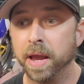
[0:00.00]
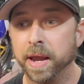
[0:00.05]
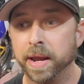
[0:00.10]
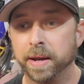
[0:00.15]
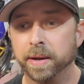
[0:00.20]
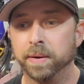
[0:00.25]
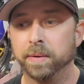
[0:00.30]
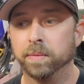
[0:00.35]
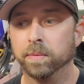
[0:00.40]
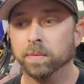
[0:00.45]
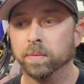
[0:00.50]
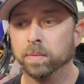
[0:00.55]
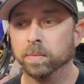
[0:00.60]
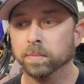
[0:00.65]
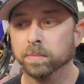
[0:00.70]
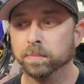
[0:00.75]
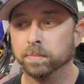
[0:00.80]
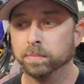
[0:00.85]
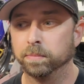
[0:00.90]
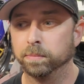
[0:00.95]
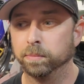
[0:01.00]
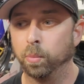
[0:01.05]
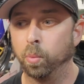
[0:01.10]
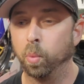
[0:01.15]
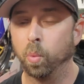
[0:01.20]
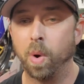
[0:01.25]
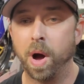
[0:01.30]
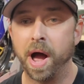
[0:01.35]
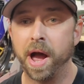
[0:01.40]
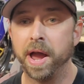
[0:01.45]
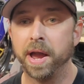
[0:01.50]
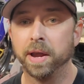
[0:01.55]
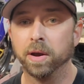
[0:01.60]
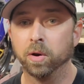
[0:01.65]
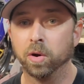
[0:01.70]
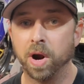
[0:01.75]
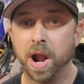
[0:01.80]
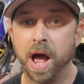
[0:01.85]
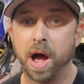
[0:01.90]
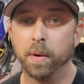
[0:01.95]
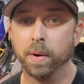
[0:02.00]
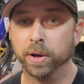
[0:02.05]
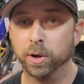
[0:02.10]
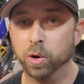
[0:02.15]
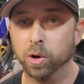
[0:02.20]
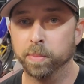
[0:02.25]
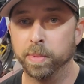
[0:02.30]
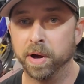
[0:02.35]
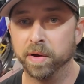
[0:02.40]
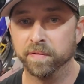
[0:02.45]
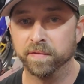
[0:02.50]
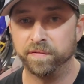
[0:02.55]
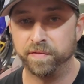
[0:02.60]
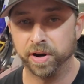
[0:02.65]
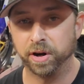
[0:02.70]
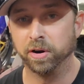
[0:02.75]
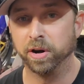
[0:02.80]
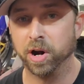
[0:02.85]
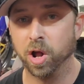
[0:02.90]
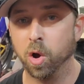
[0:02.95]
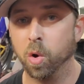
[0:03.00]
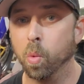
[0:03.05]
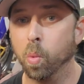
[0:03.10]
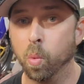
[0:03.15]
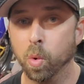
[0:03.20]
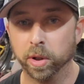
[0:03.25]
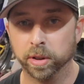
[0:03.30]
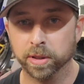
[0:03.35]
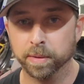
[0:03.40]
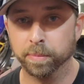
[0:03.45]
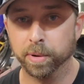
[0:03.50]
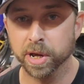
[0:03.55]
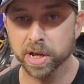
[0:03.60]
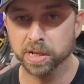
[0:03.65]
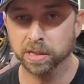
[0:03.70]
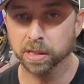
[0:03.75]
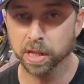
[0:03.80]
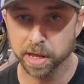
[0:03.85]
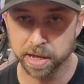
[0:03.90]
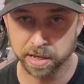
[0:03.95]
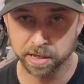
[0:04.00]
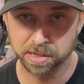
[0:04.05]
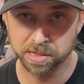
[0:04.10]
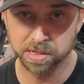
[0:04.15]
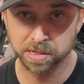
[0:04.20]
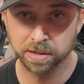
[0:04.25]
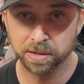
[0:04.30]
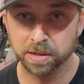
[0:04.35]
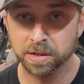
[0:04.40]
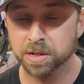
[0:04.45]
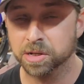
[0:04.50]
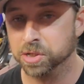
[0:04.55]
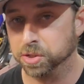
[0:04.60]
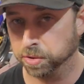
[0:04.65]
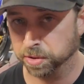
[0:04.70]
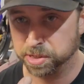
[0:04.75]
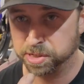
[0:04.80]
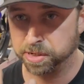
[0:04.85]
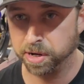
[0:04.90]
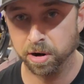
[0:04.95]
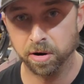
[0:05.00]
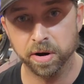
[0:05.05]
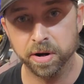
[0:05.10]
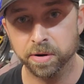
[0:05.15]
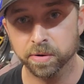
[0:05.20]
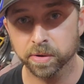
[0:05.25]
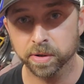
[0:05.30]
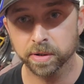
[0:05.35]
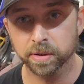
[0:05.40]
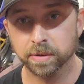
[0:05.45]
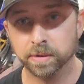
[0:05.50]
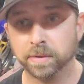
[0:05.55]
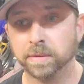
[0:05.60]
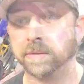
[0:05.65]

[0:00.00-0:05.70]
and why or how I go about figuring out what the bike likes. So let's tear into it.